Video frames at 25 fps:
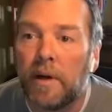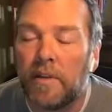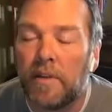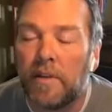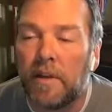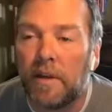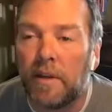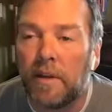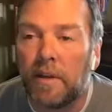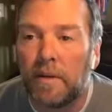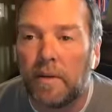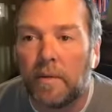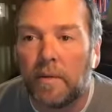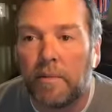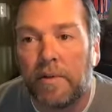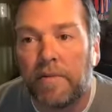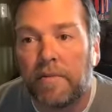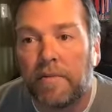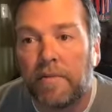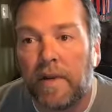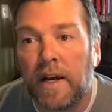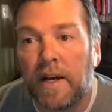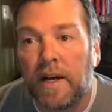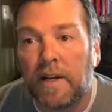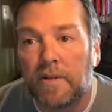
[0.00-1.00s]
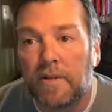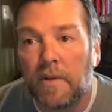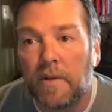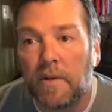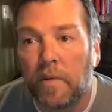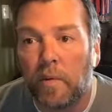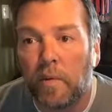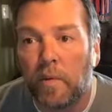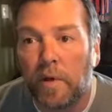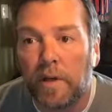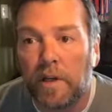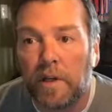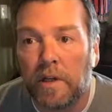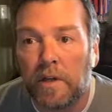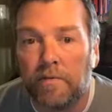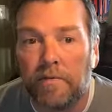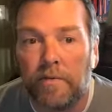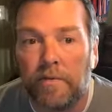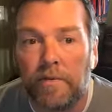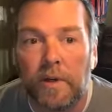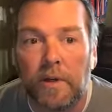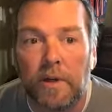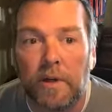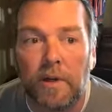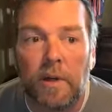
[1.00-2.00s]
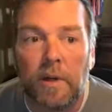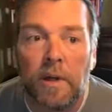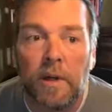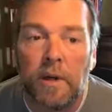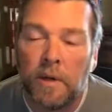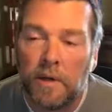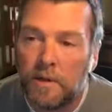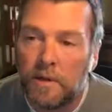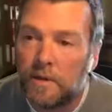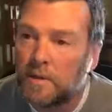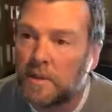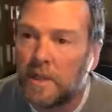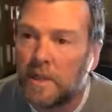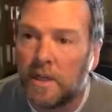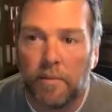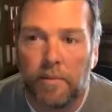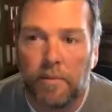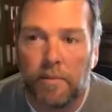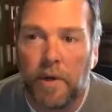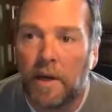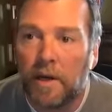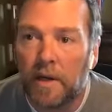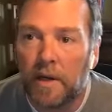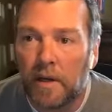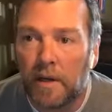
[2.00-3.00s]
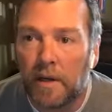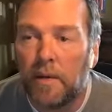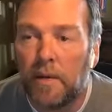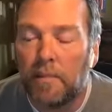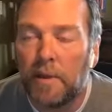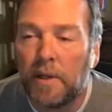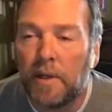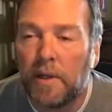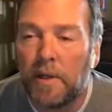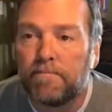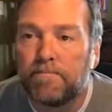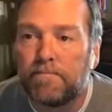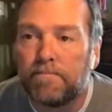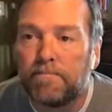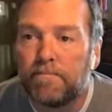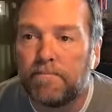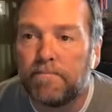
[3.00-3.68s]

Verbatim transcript: I think, a little bit faster than working for, say, a product company.